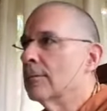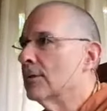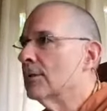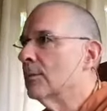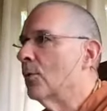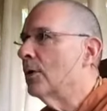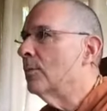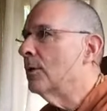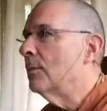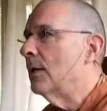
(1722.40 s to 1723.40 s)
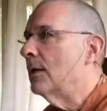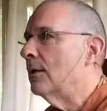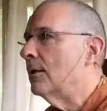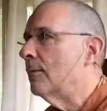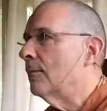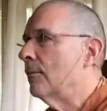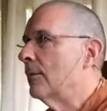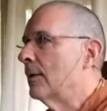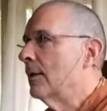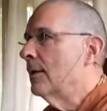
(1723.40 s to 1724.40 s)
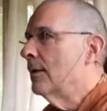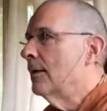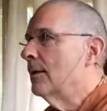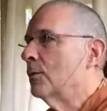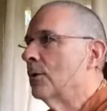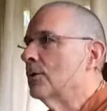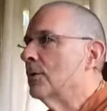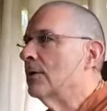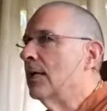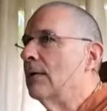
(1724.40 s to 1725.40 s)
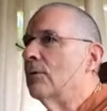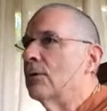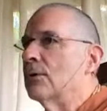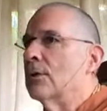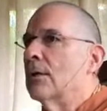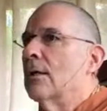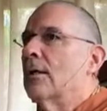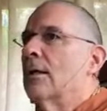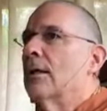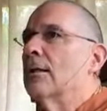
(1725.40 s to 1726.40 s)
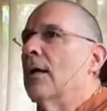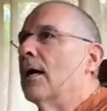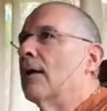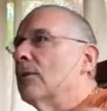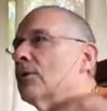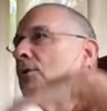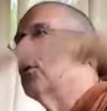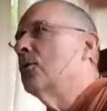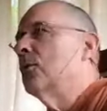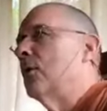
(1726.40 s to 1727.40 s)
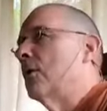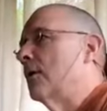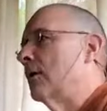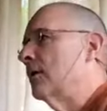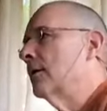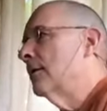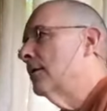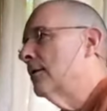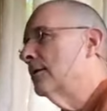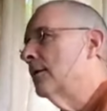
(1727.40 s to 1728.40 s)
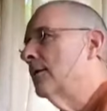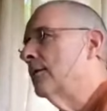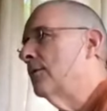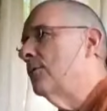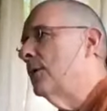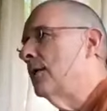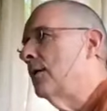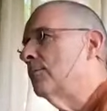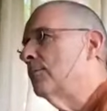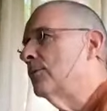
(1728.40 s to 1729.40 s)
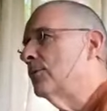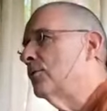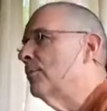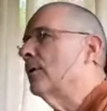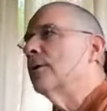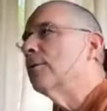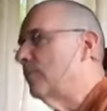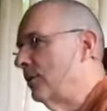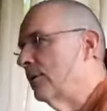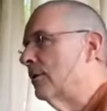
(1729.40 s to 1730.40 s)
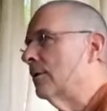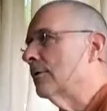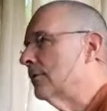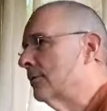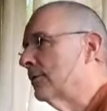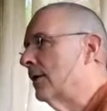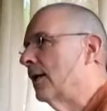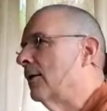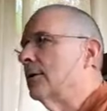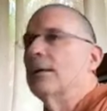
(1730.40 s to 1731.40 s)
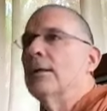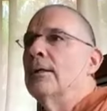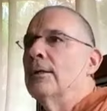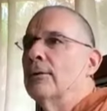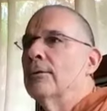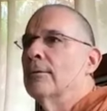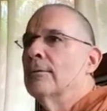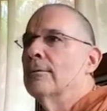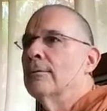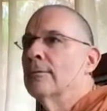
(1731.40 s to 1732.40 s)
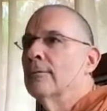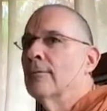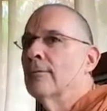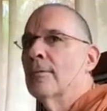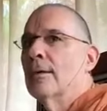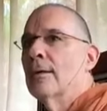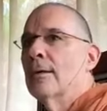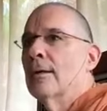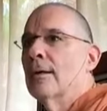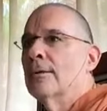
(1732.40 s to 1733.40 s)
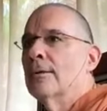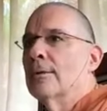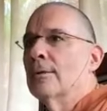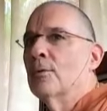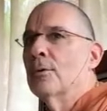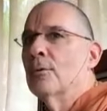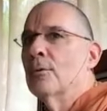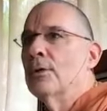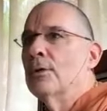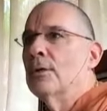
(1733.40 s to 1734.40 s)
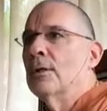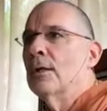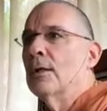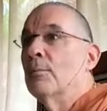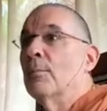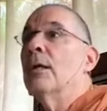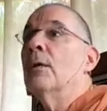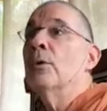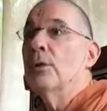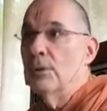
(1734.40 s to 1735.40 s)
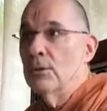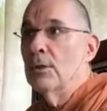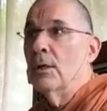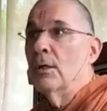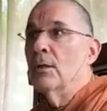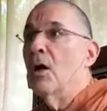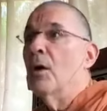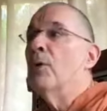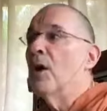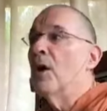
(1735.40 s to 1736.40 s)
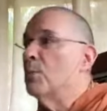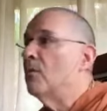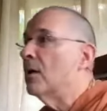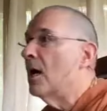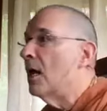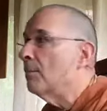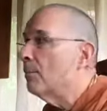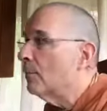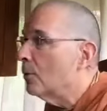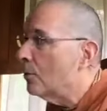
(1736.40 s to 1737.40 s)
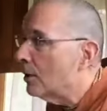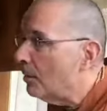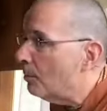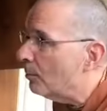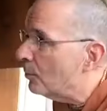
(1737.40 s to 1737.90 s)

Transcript: This is the point being made here. In other words, the Deva's life is so long that you need a supercomputer to calculate it. And still you wouldn't reach the end, but it reaches an end. Brahma Vimohan Lila.